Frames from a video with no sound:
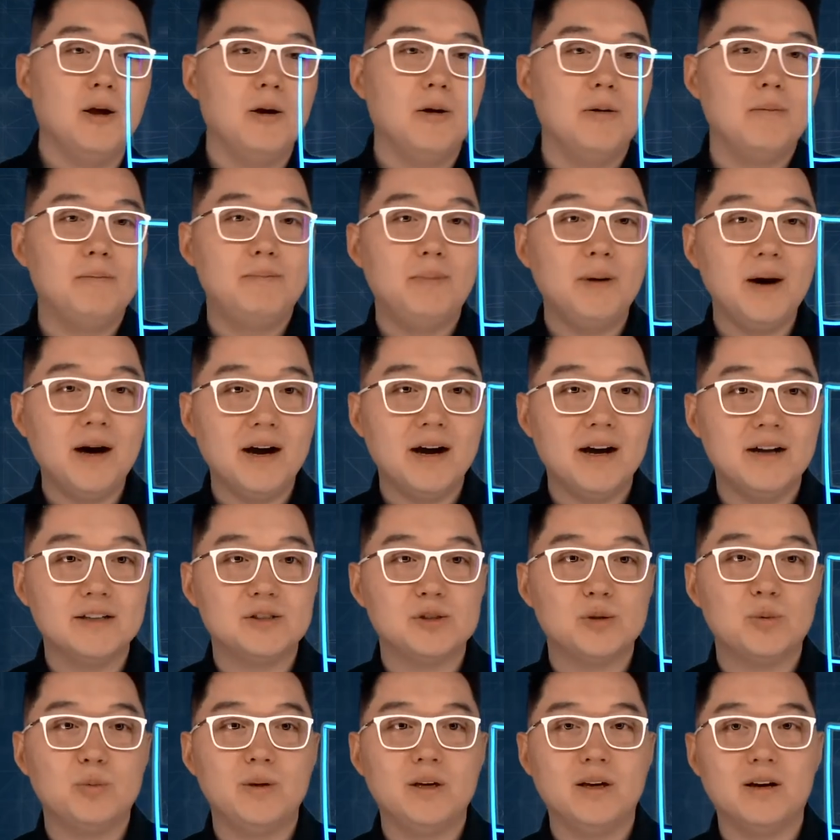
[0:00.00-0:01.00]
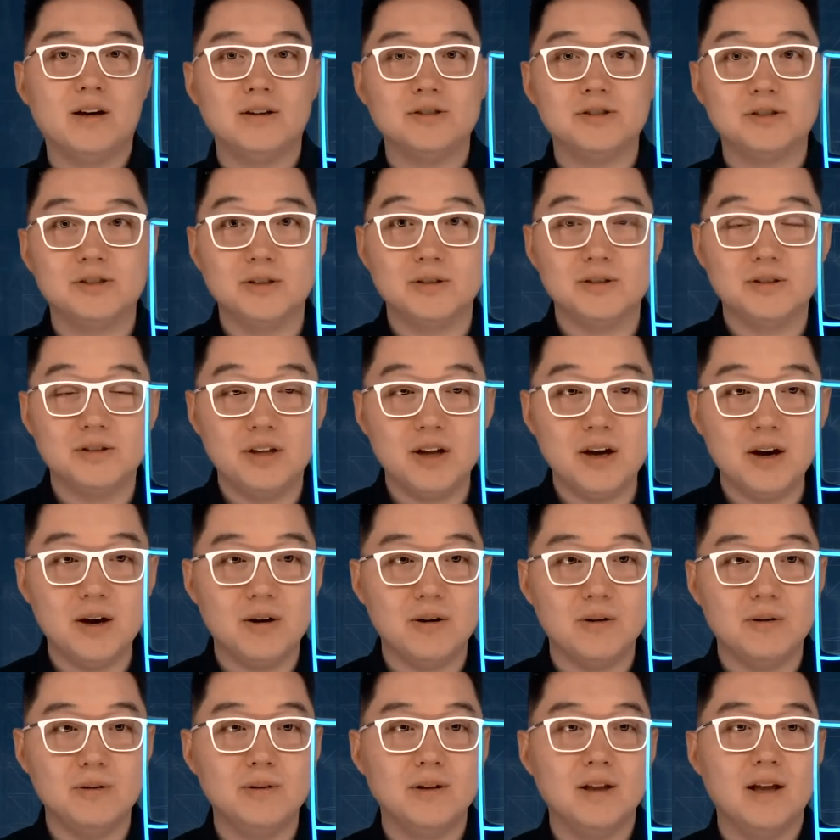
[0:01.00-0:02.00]
But we also
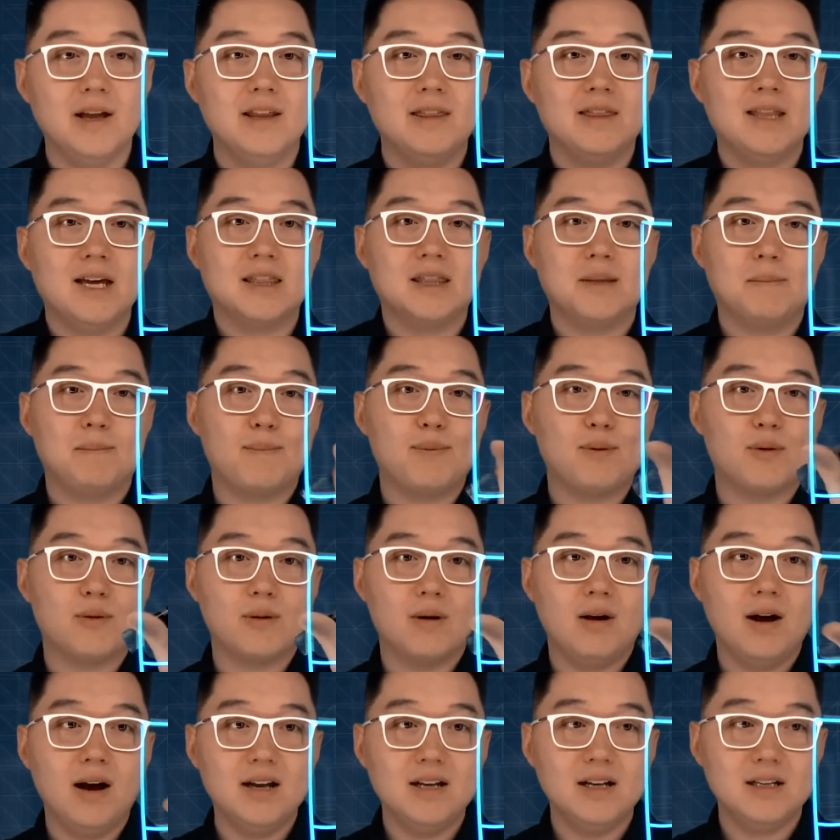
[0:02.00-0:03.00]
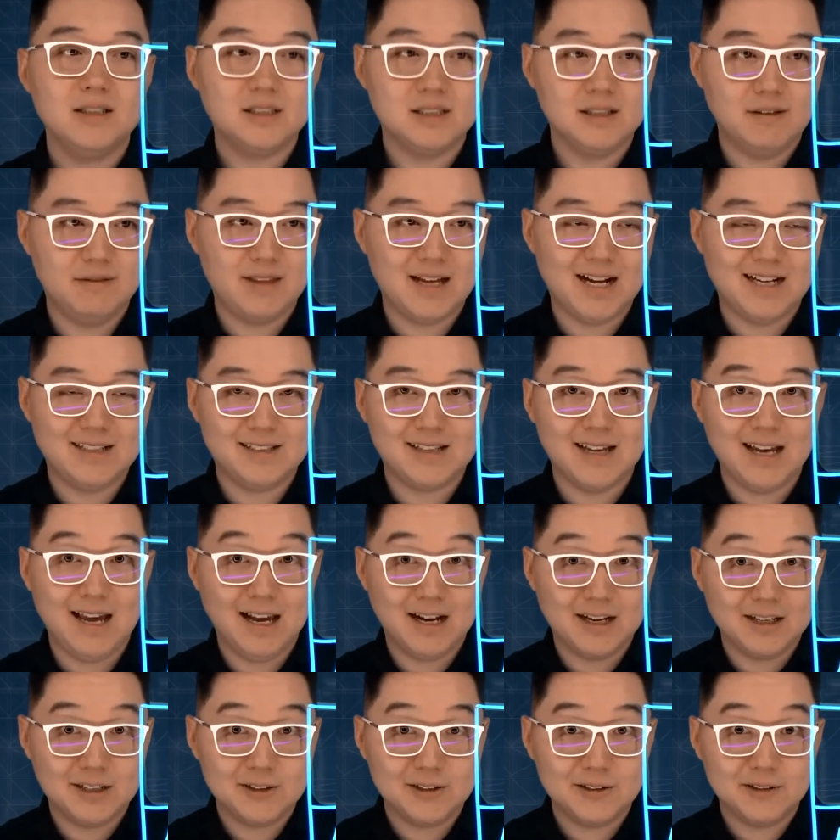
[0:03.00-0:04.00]
know that the product of that
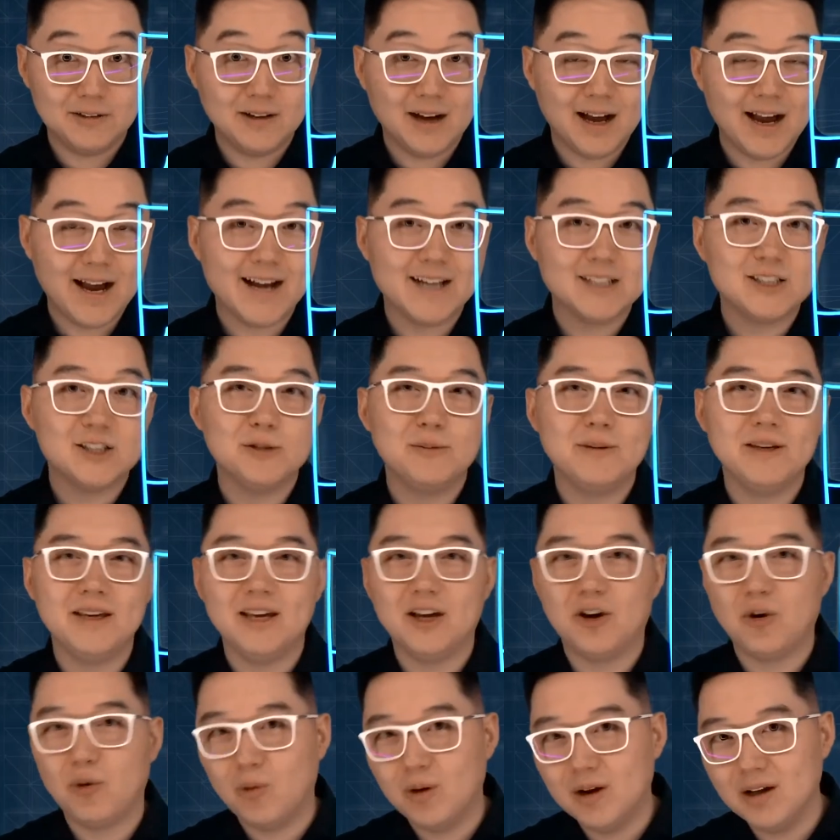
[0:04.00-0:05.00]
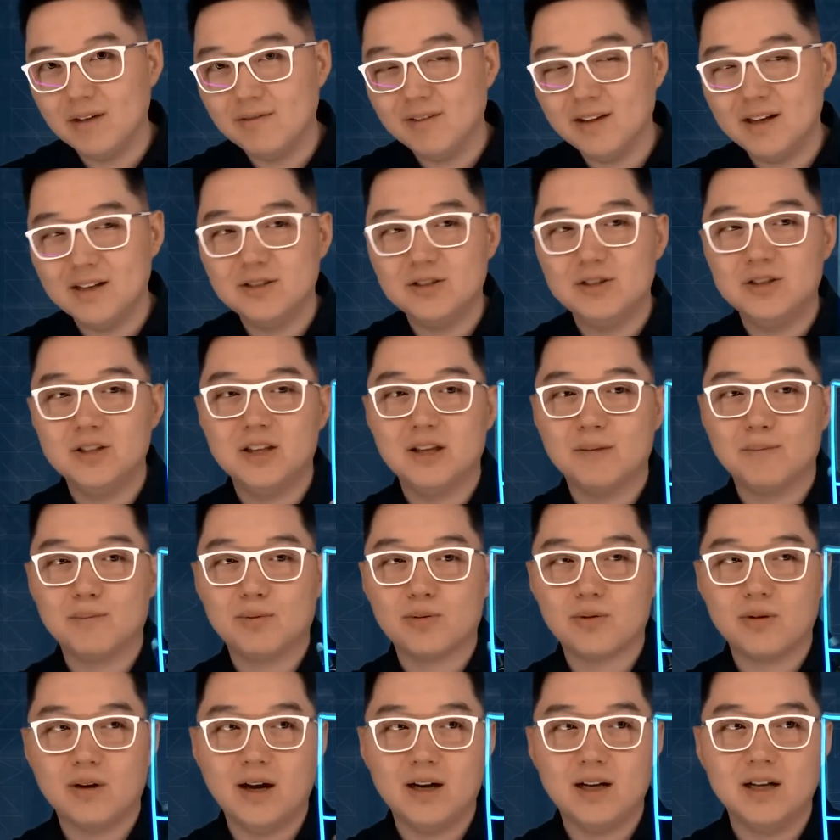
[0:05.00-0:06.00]
diagonal has to be equivalent to the
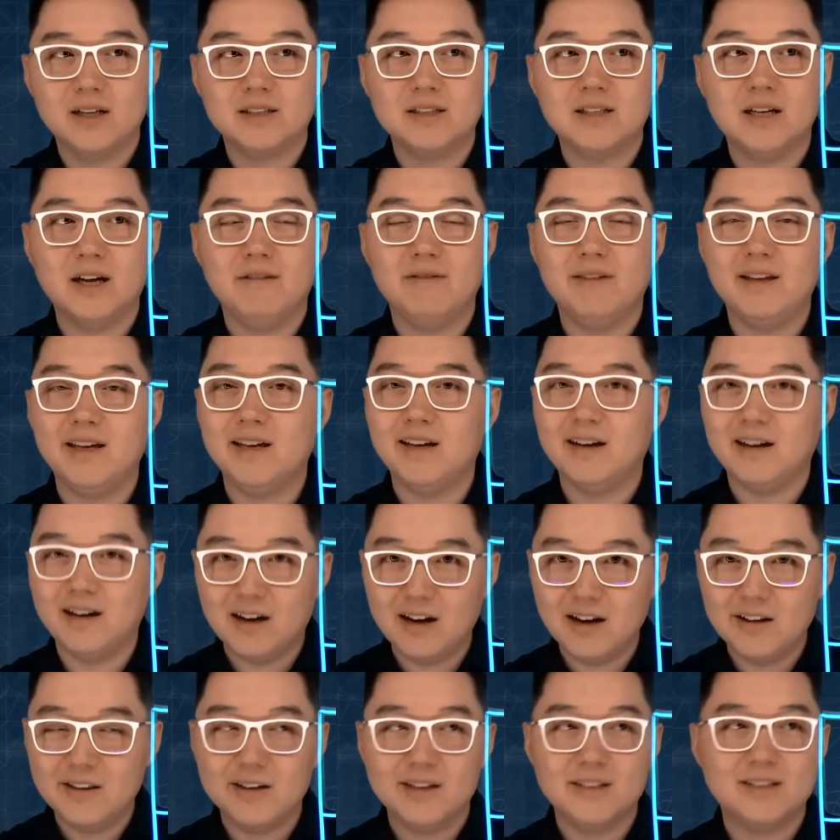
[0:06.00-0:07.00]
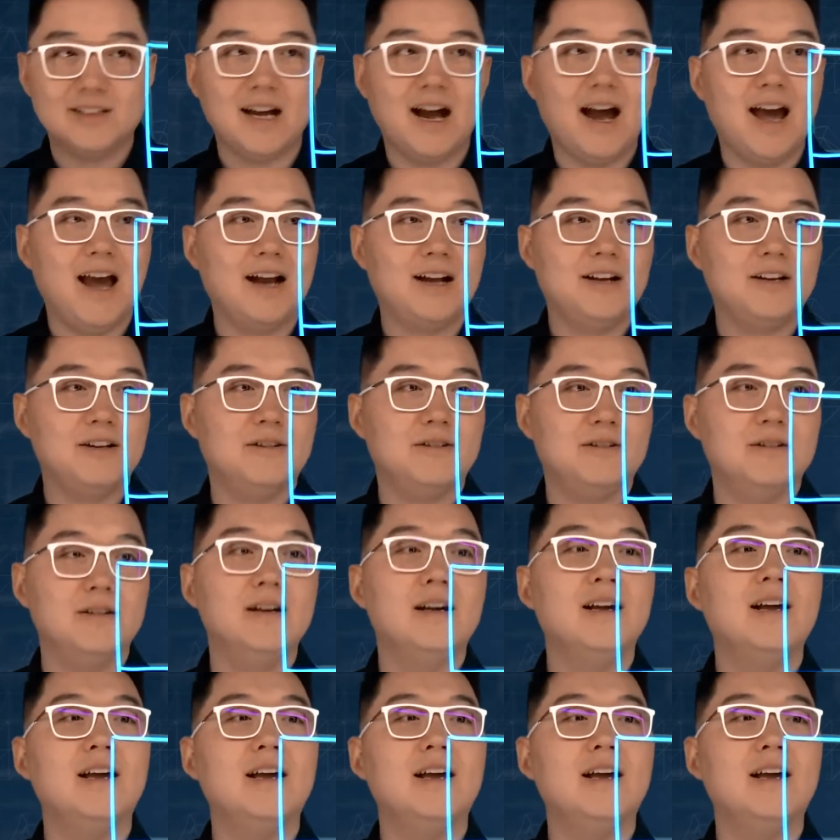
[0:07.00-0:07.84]
product of the other diagonal.